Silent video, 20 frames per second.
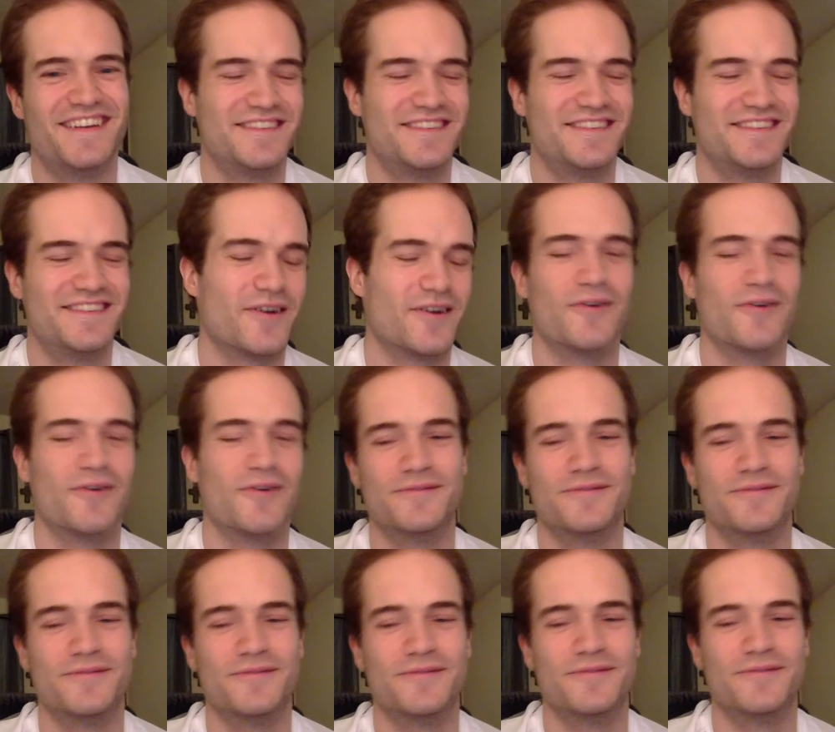
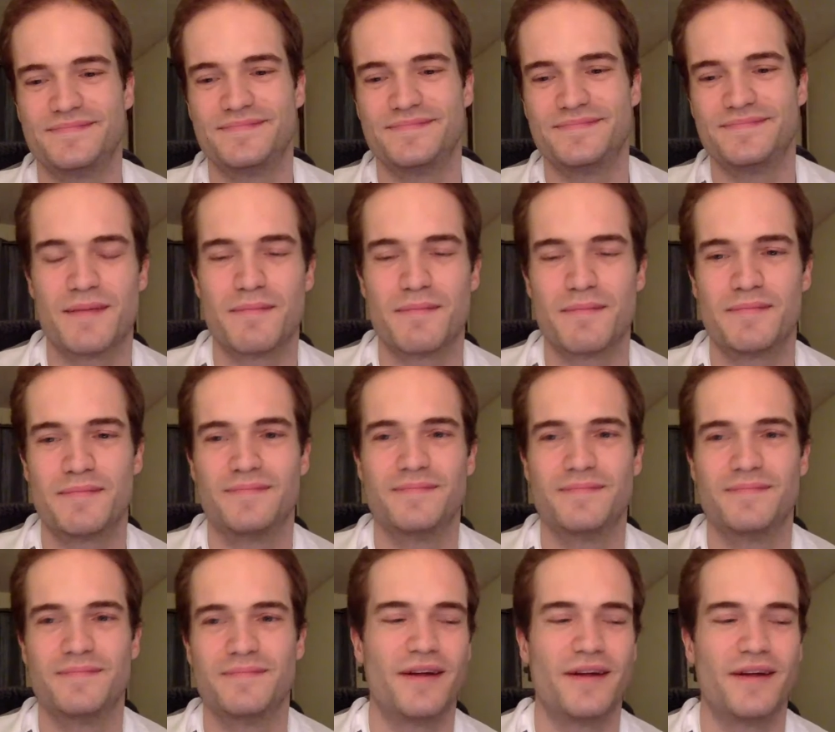So,
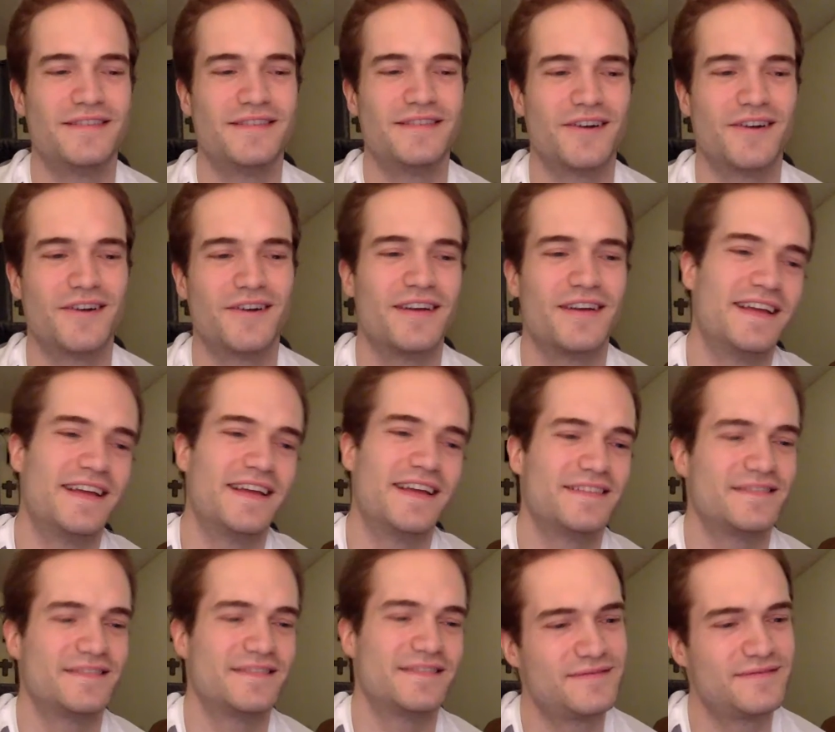but
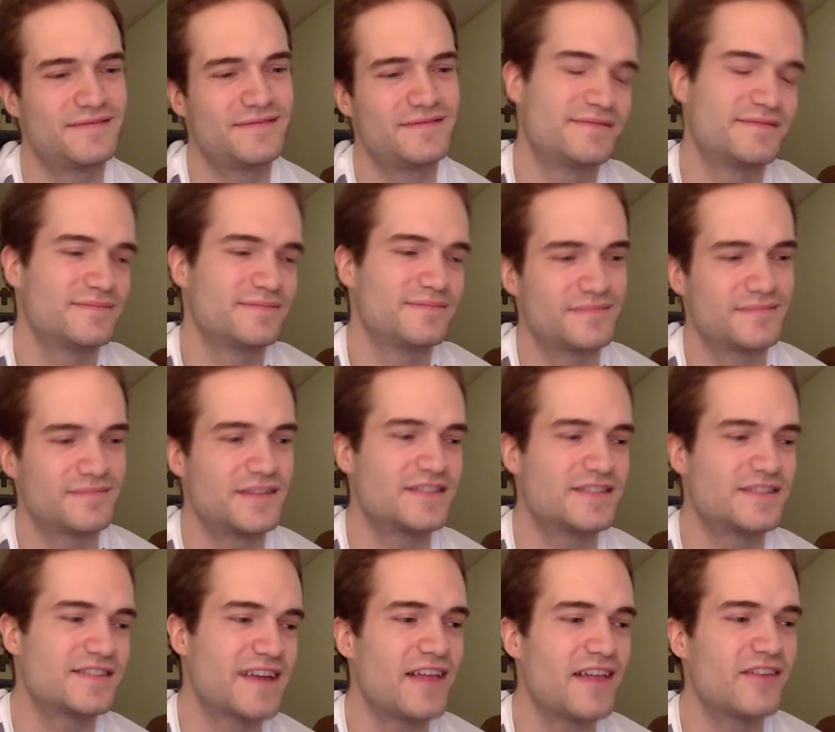the
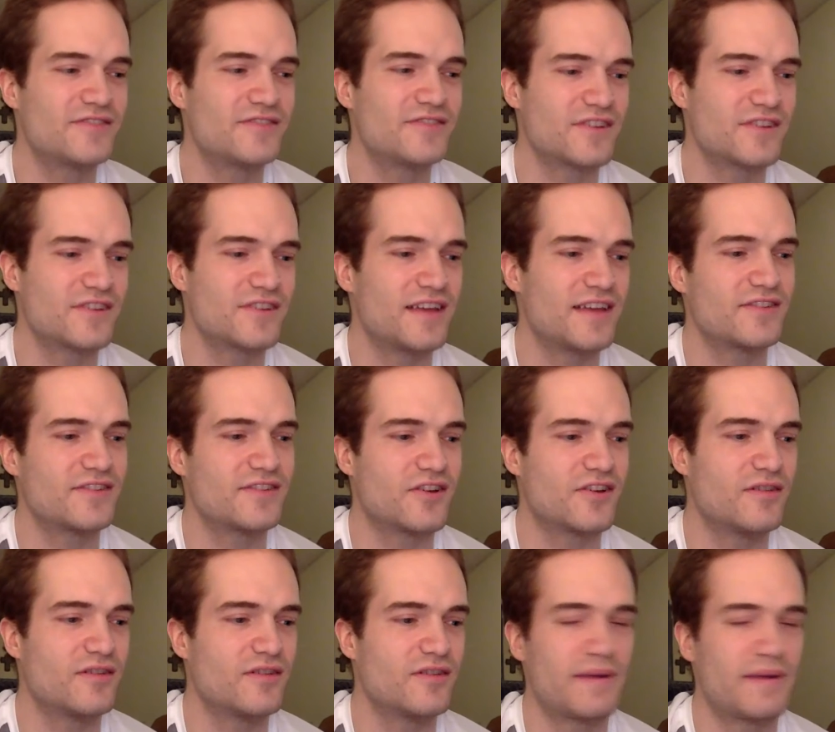scale is a
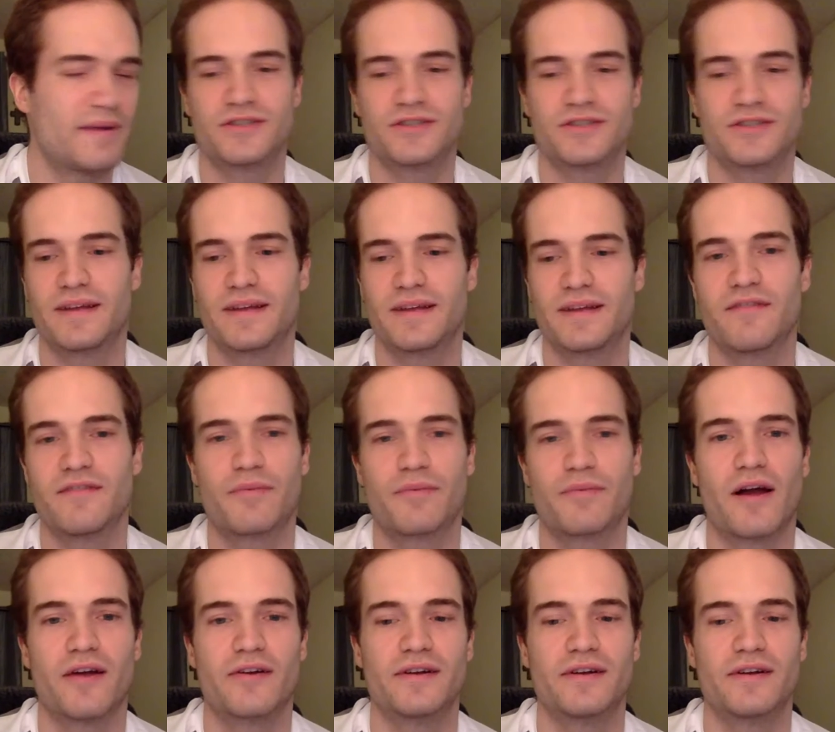good measurement of
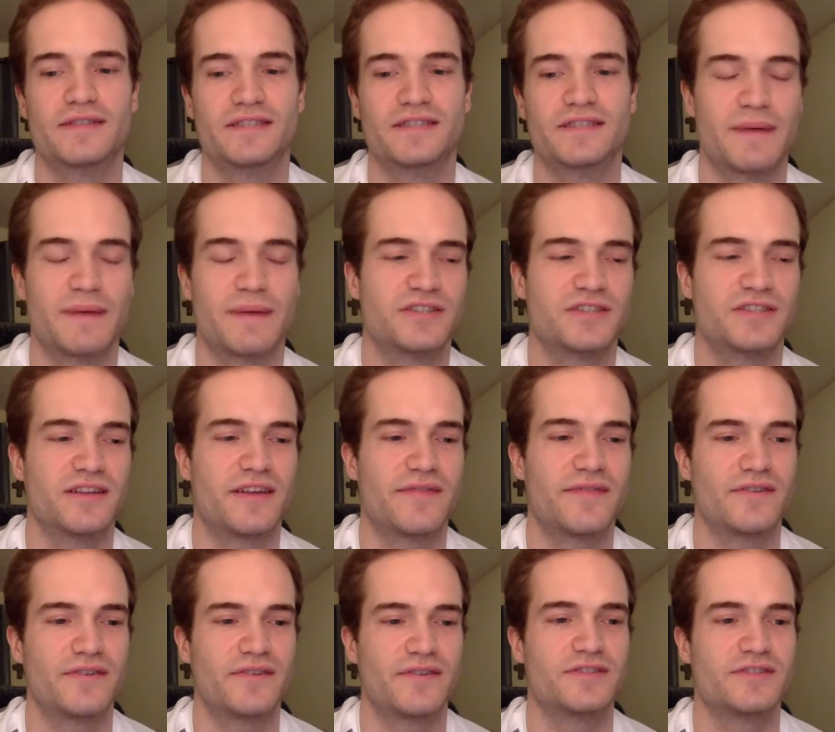progress, especially
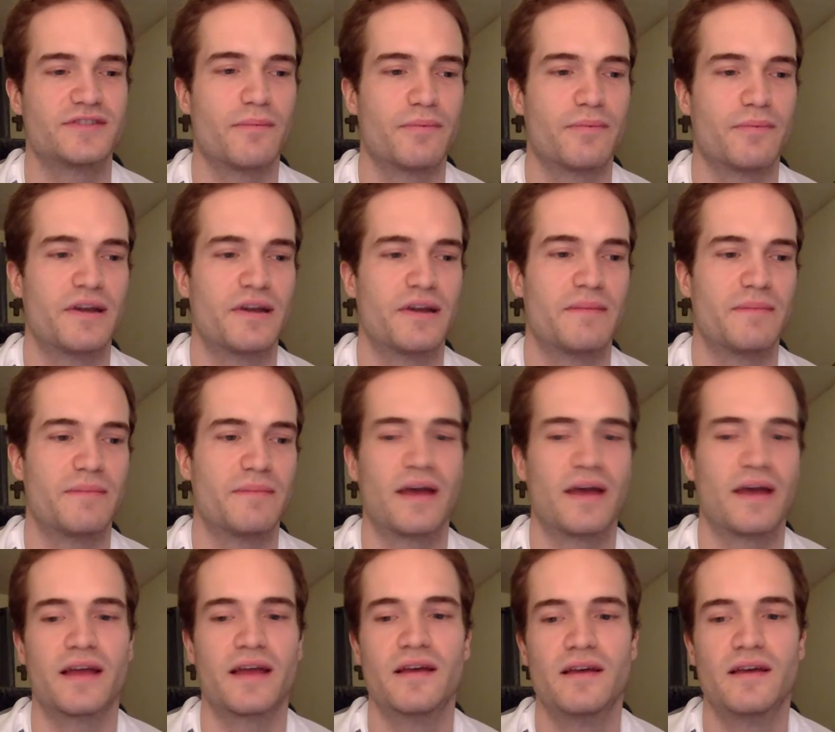if you're still pretty
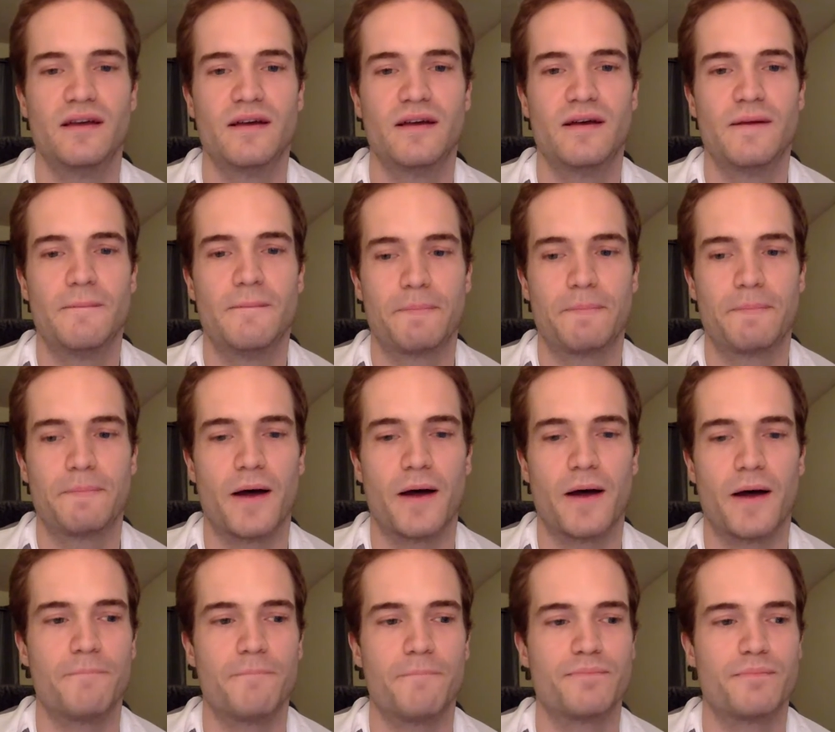big.
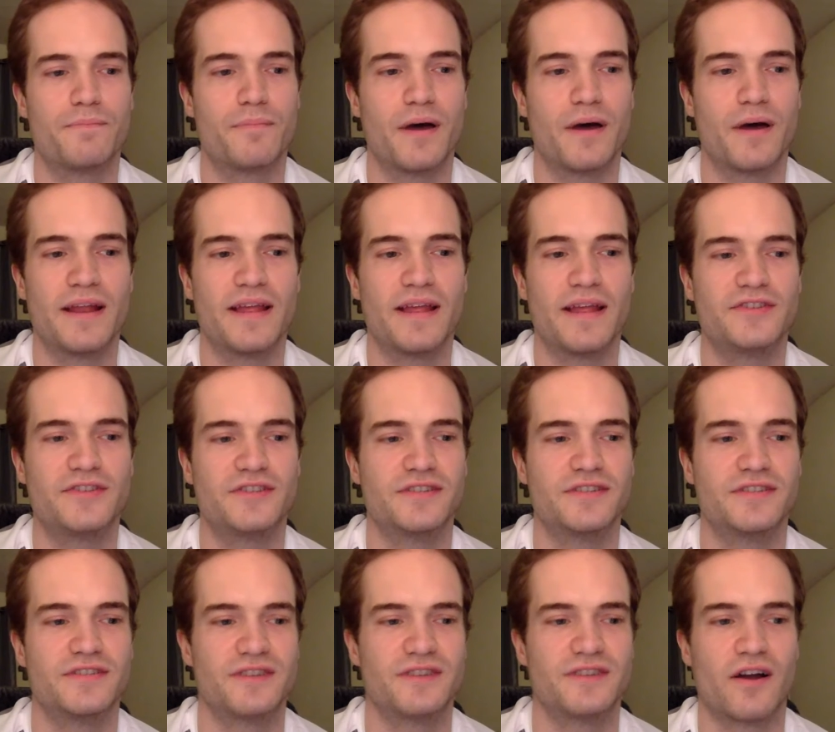But
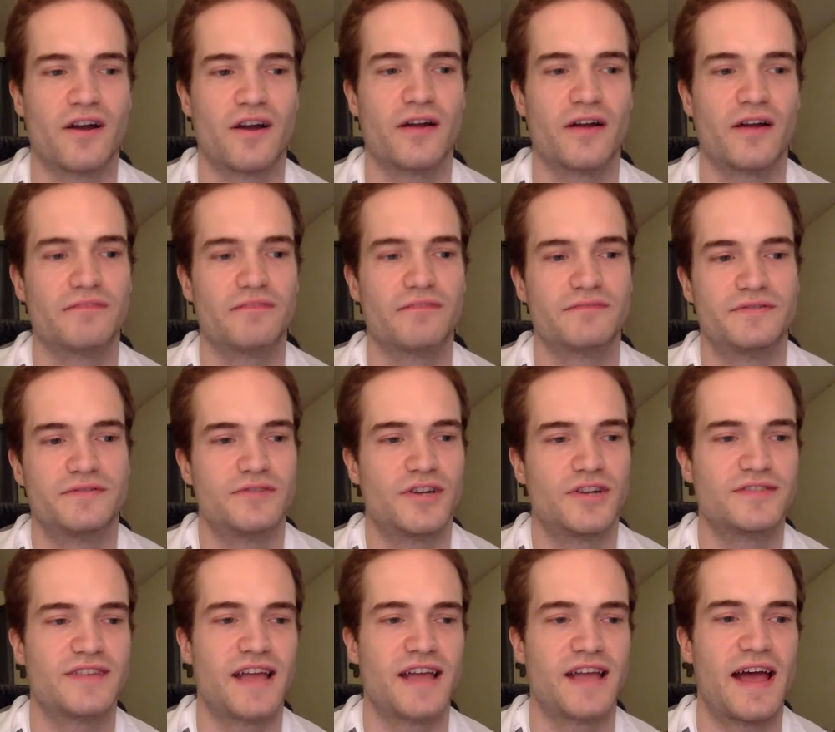inches are
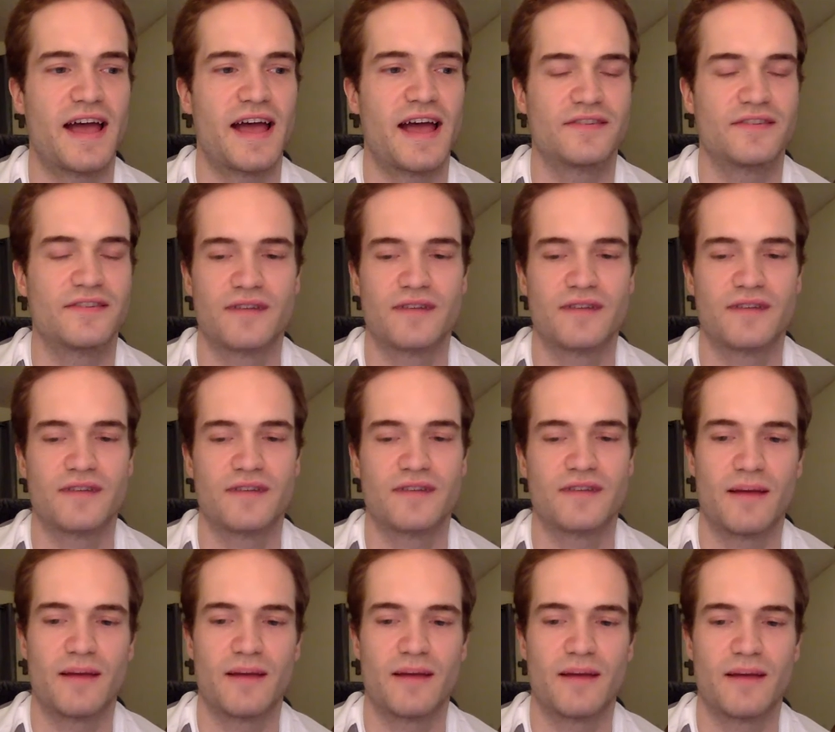just as, if not
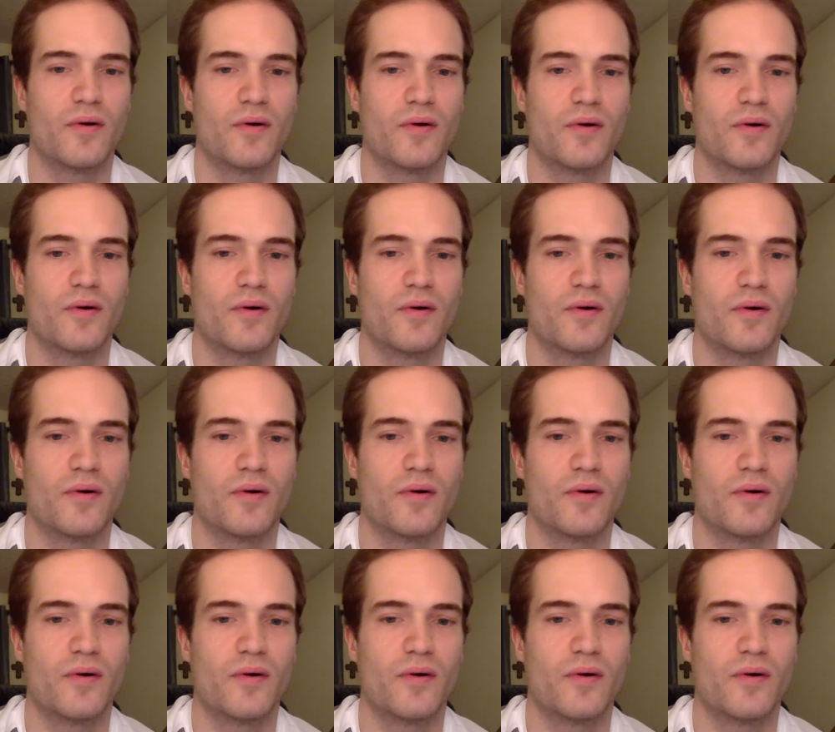more, important.